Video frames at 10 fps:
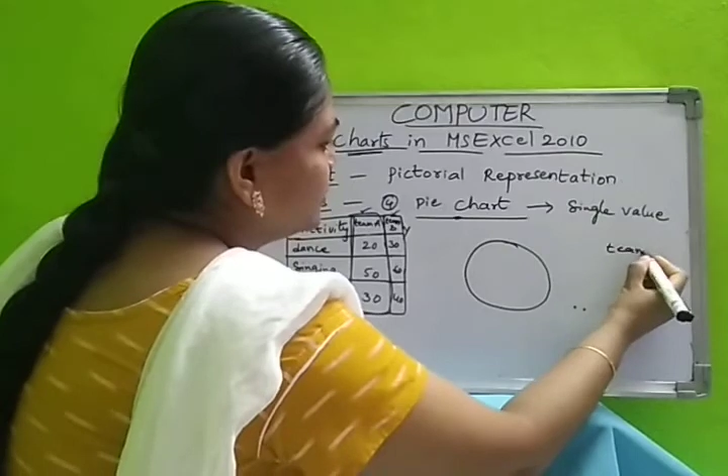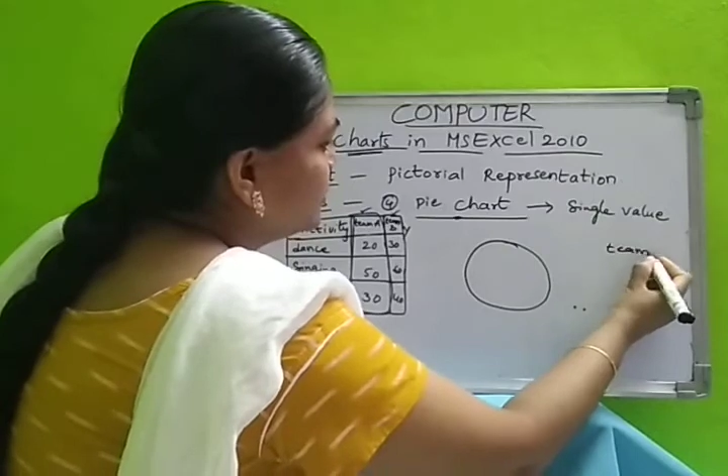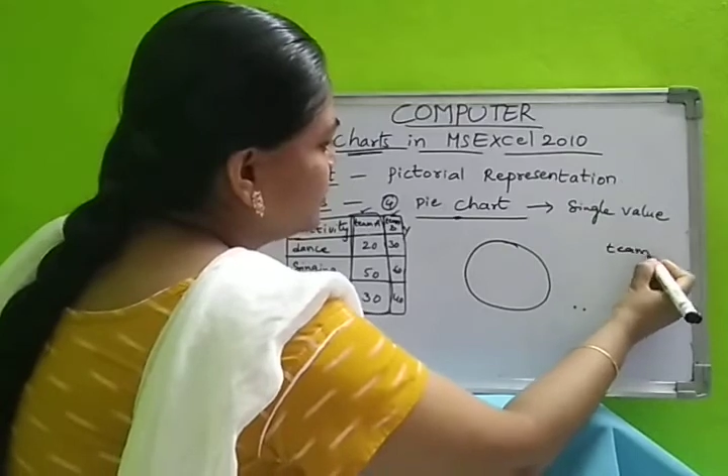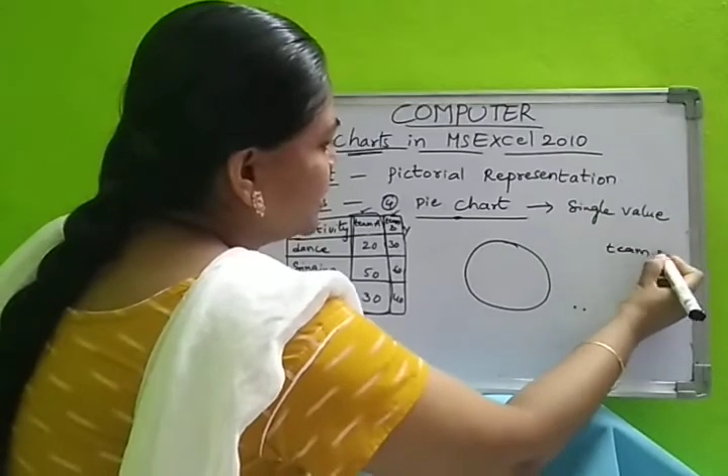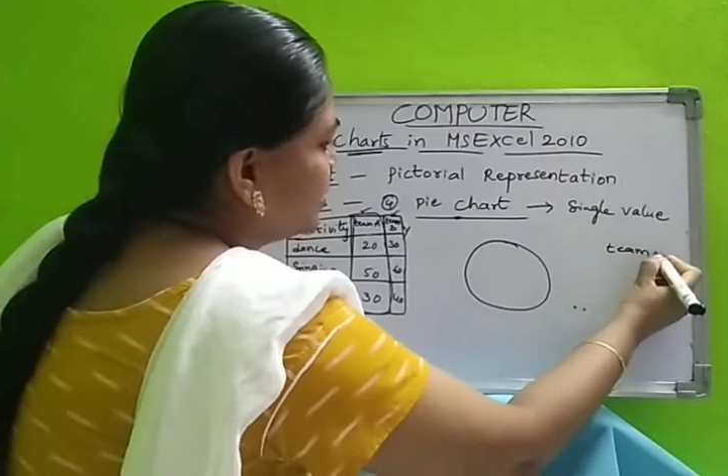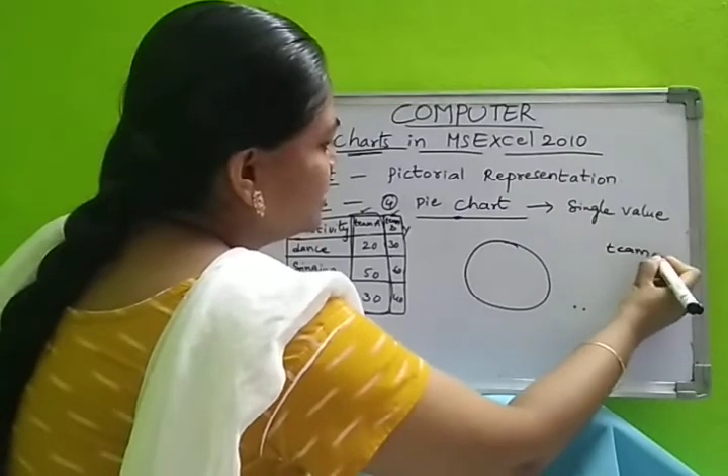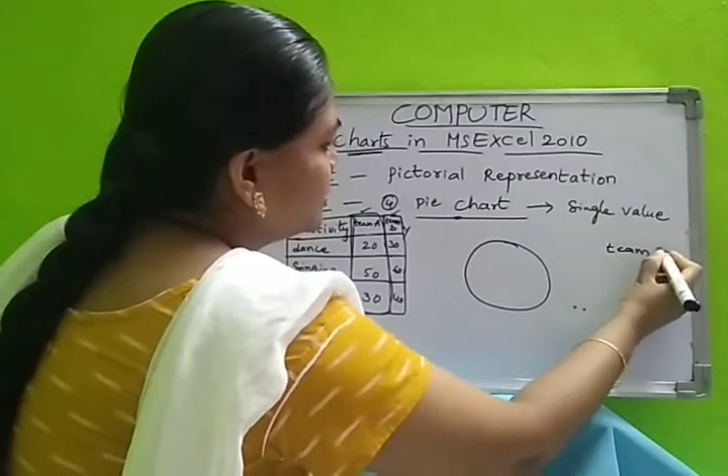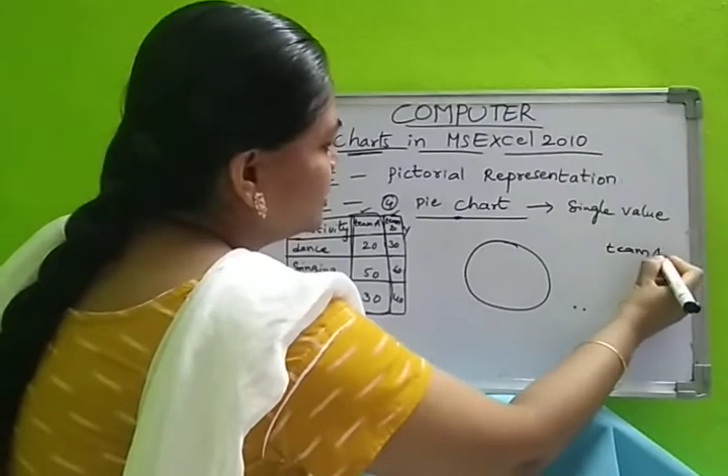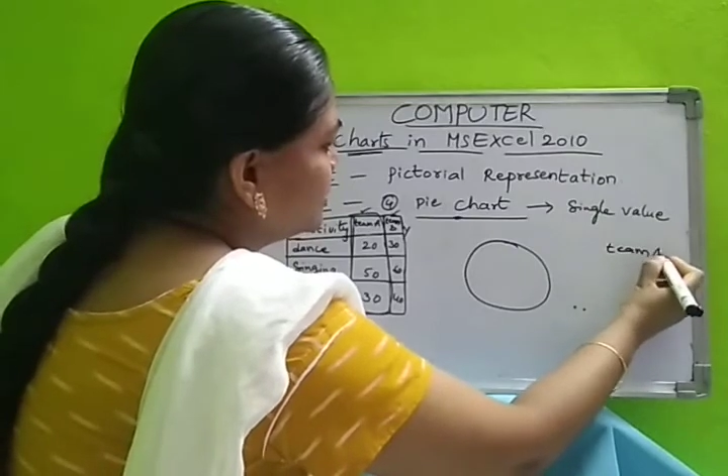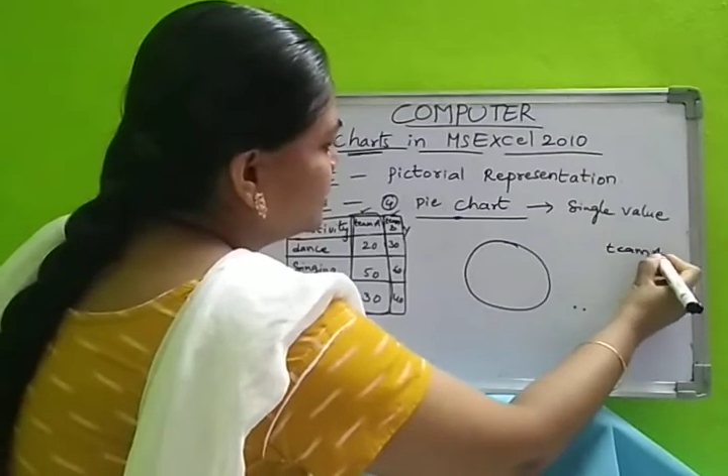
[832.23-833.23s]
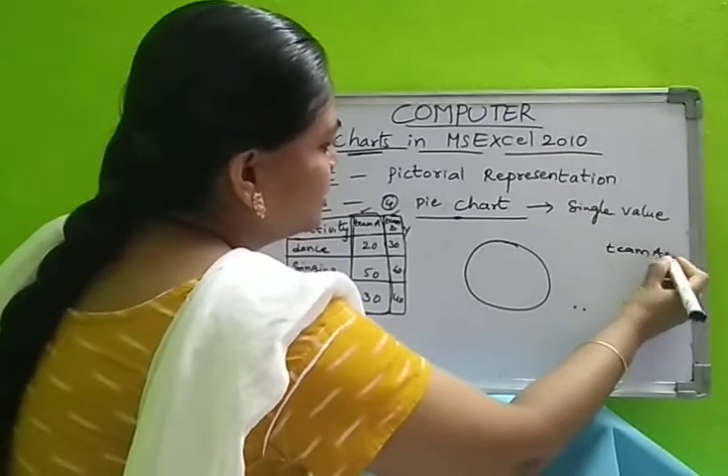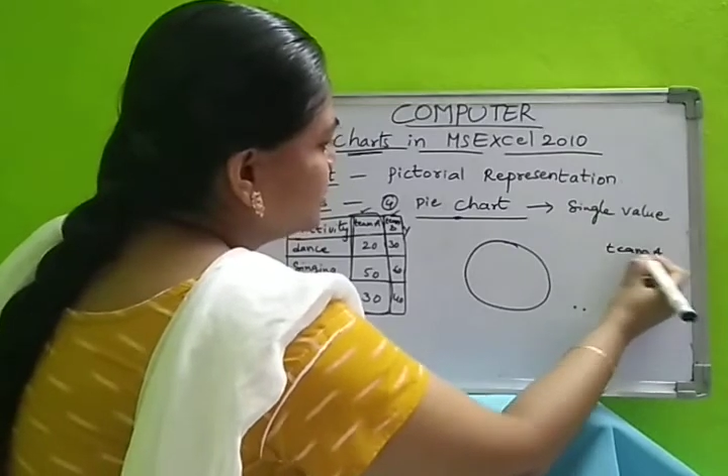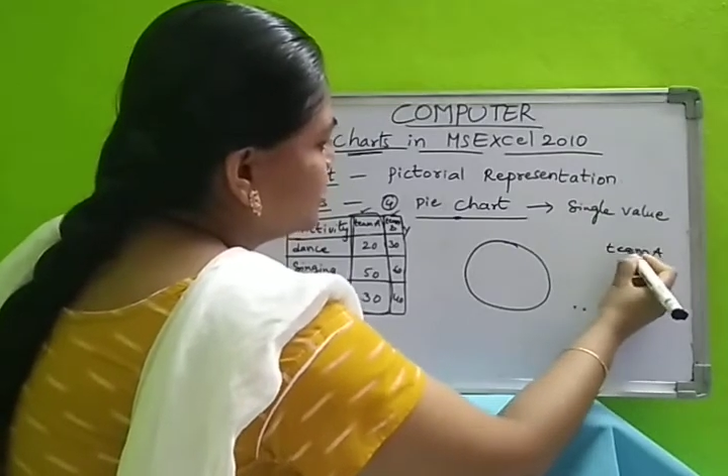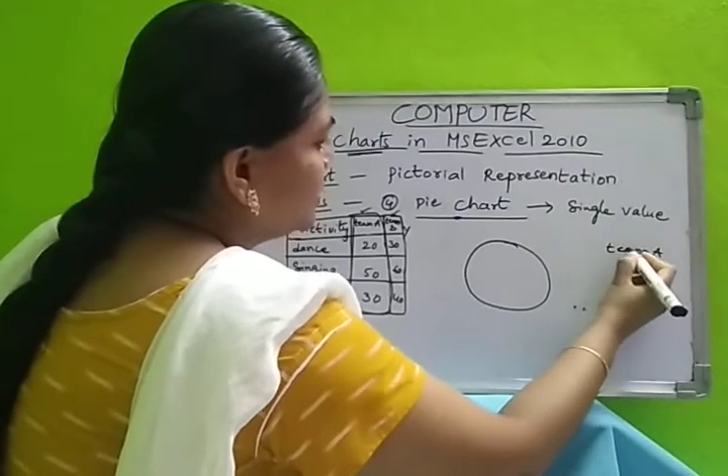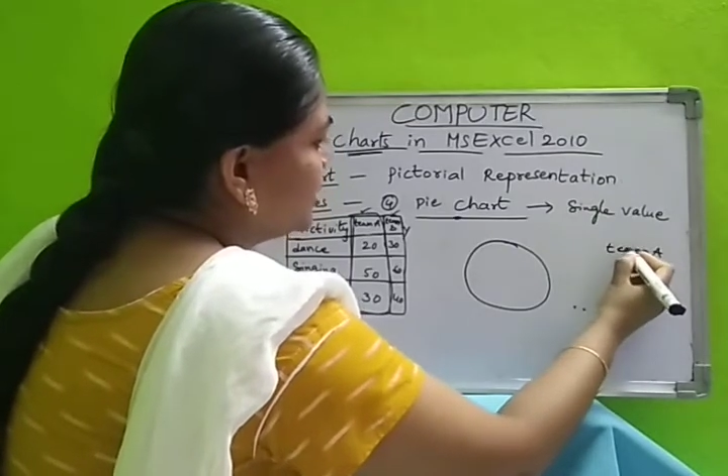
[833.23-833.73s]
we are
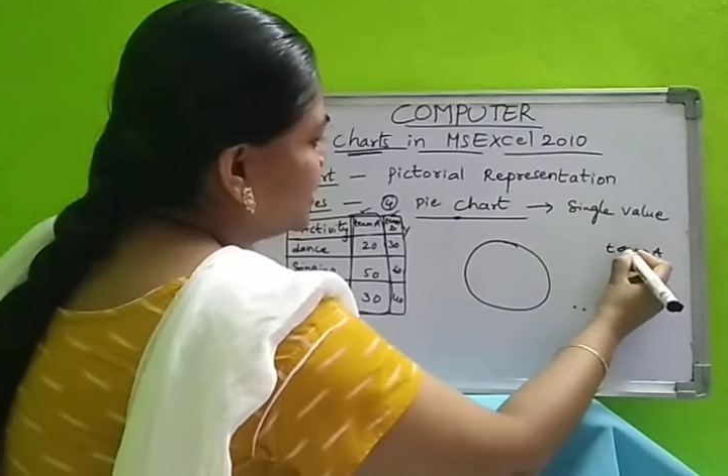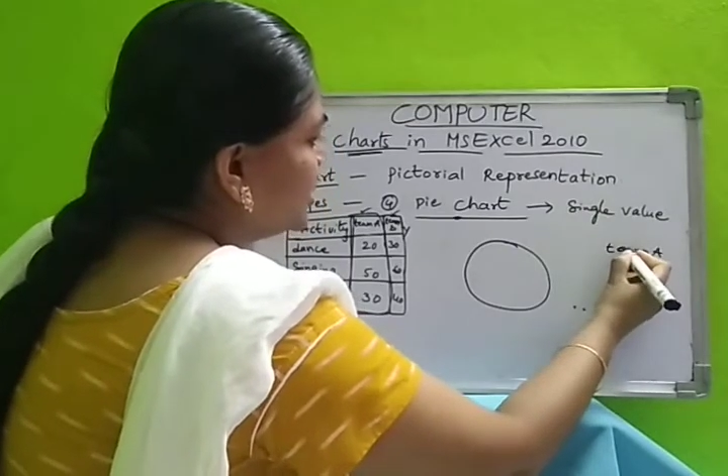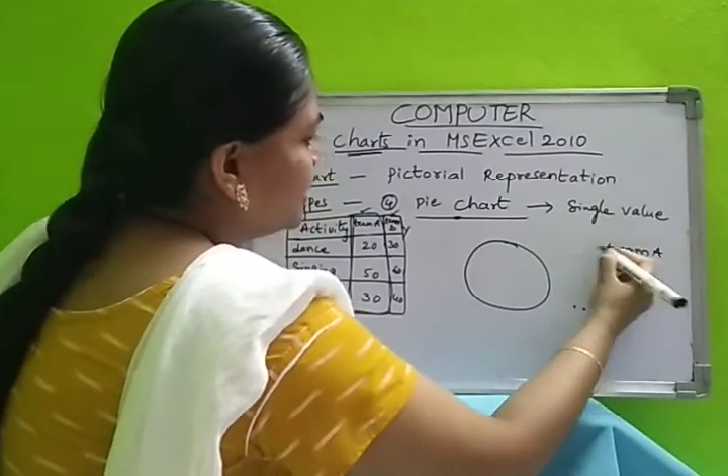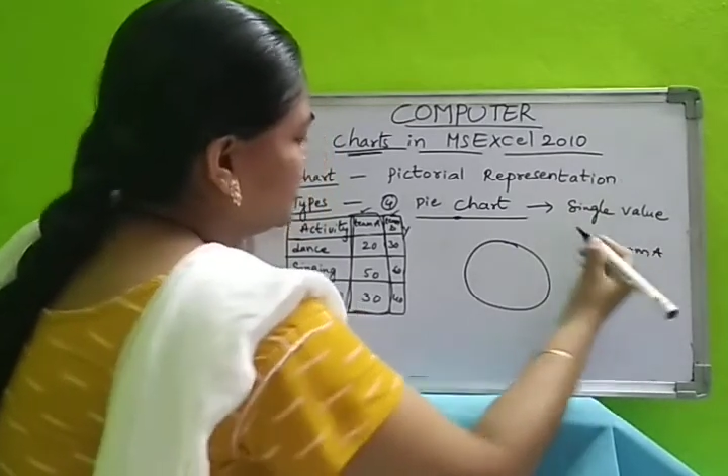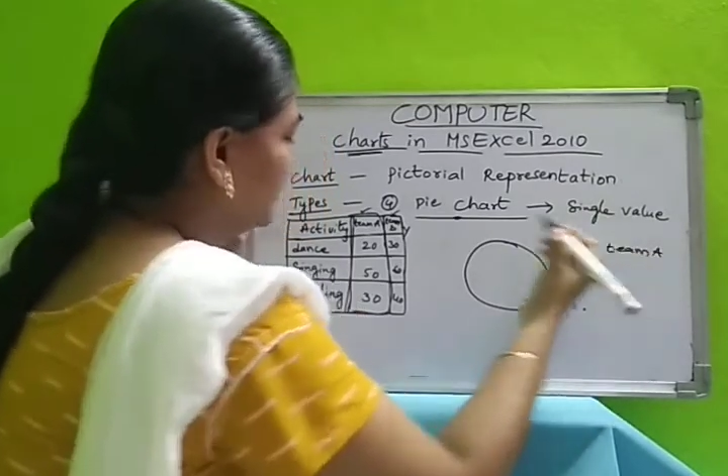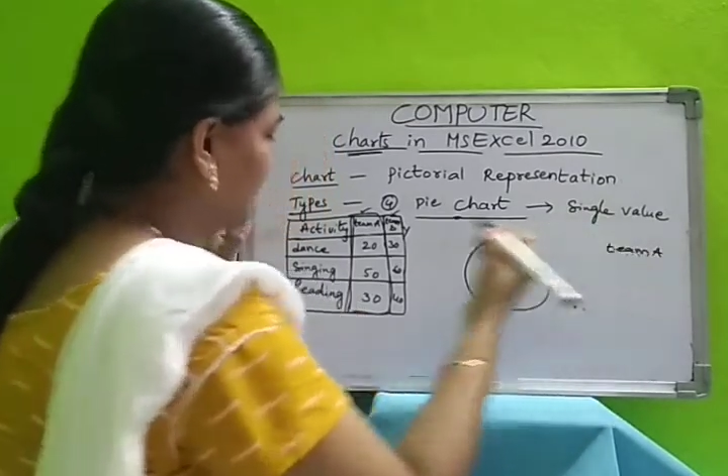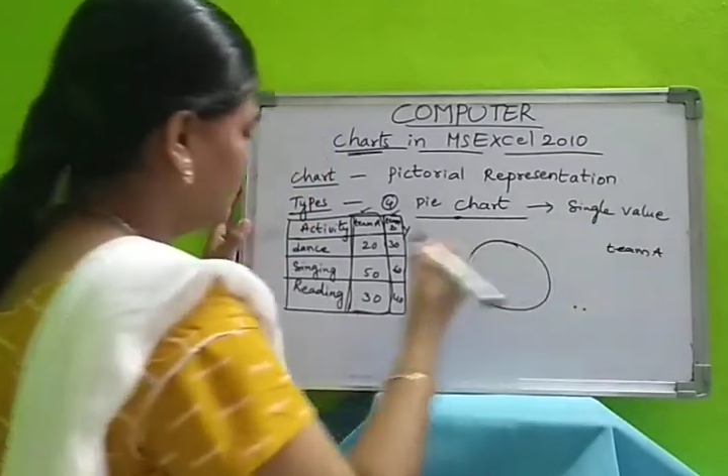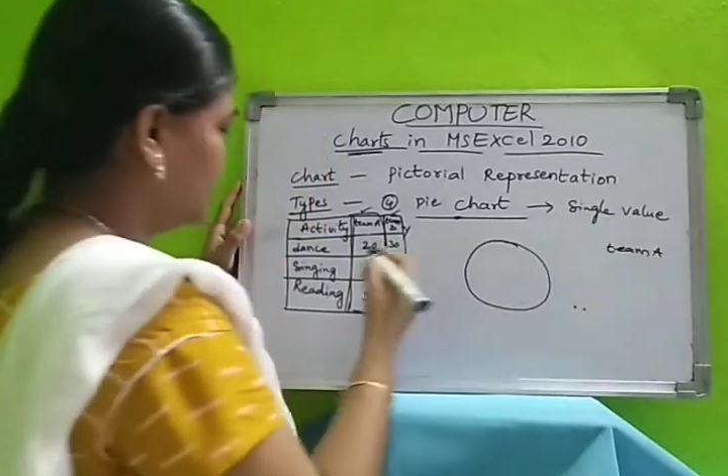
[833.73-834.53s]
taking. So